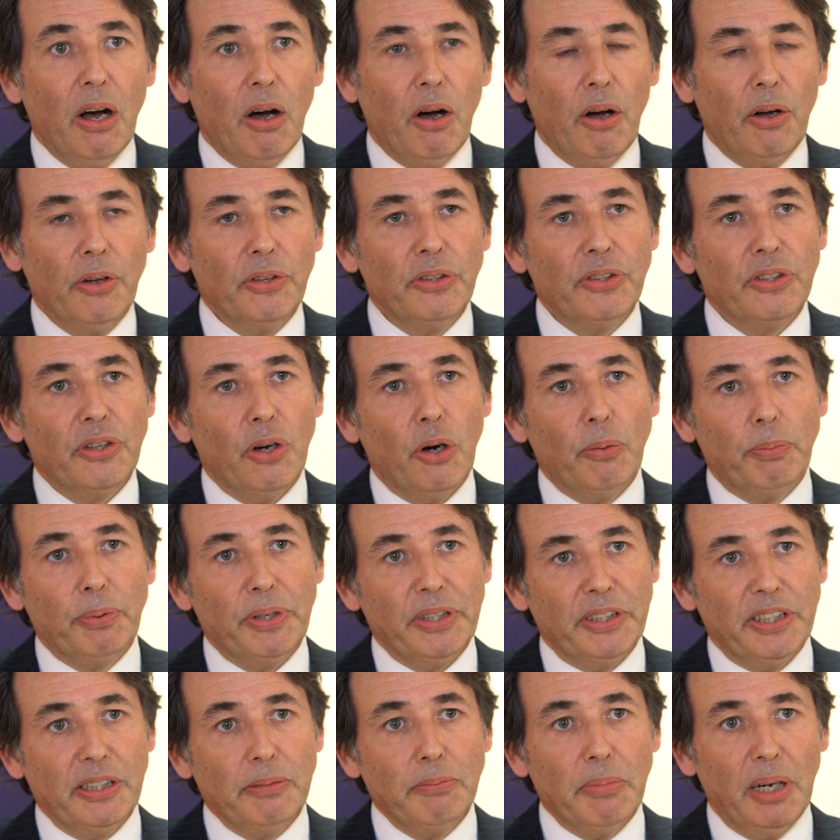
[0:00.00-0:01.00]
on
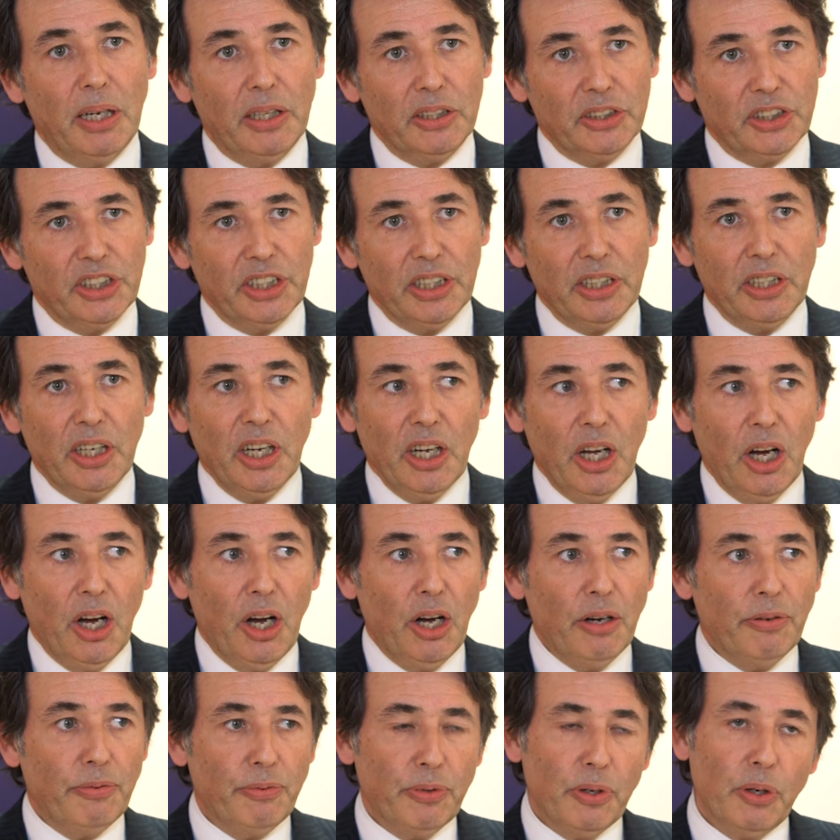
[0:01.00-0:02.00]
operating margin
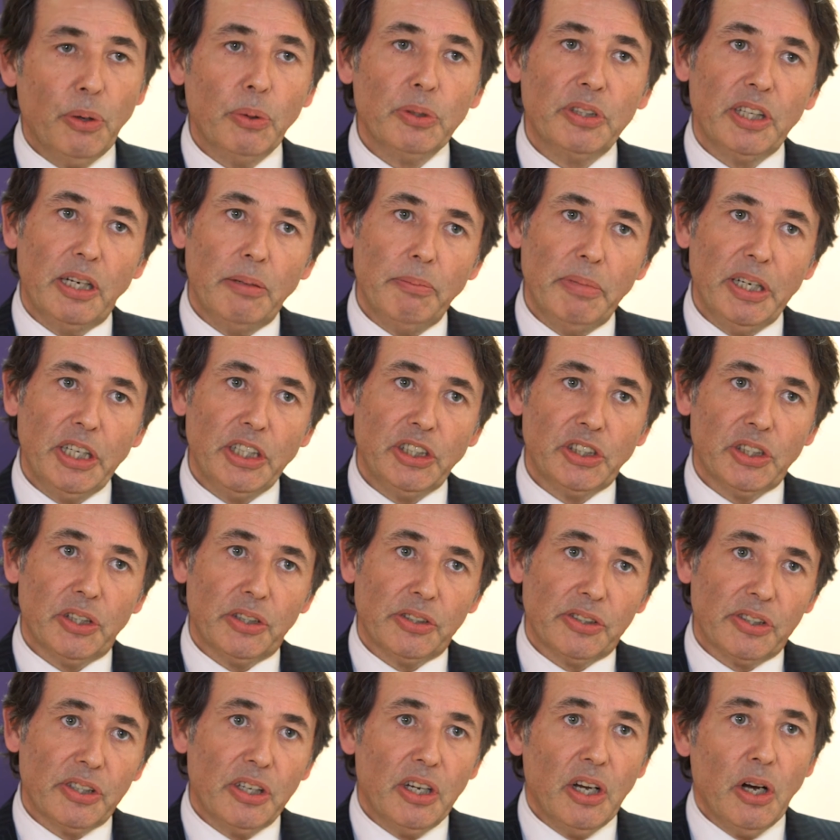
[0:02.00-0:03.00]
of uh, hotel
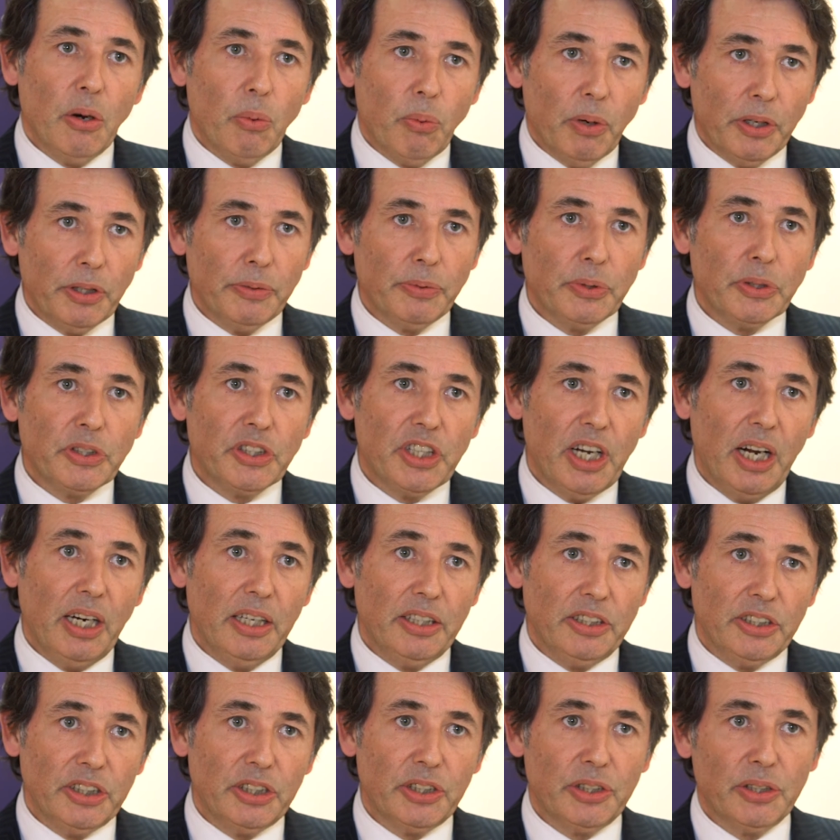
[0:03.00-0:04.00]
majors. One of the
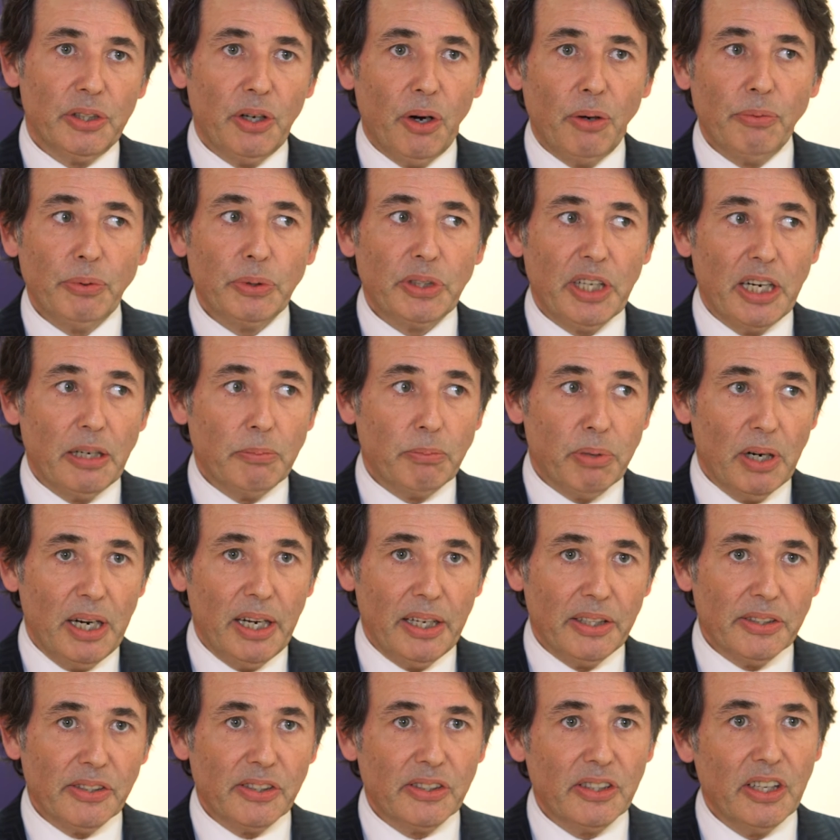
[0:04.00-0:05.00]
challenges of hotel
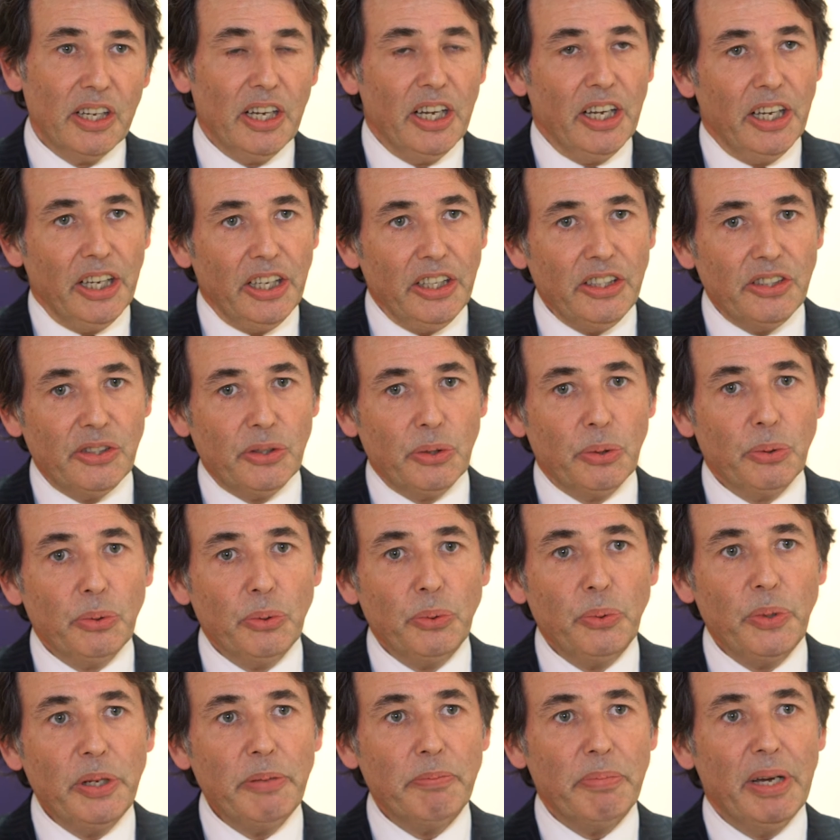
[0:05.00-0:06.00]
brands is to
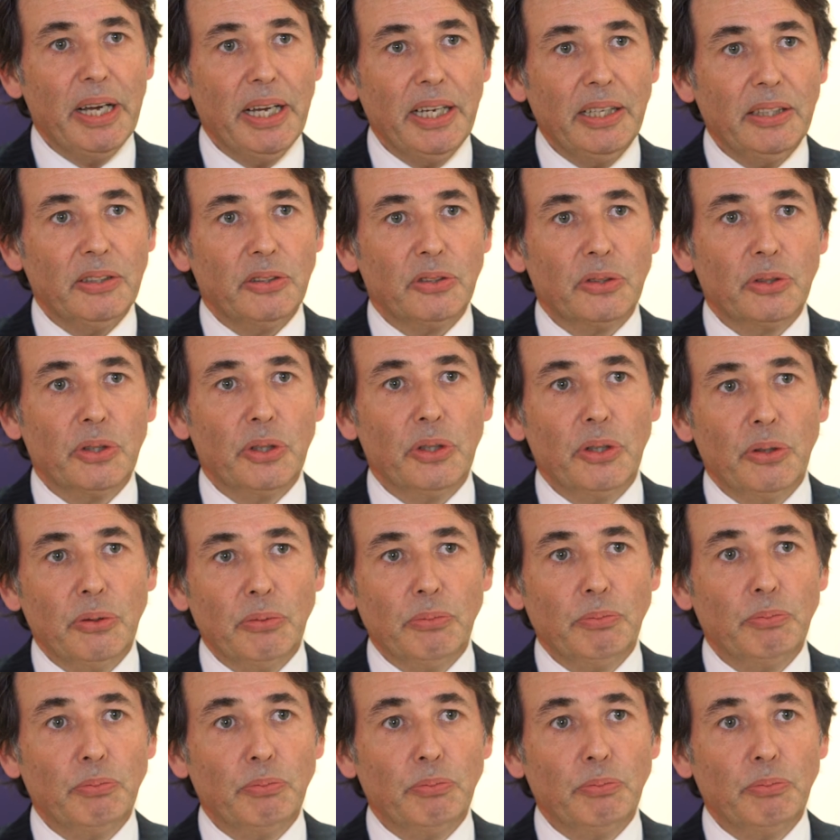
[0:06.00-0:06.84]
remain the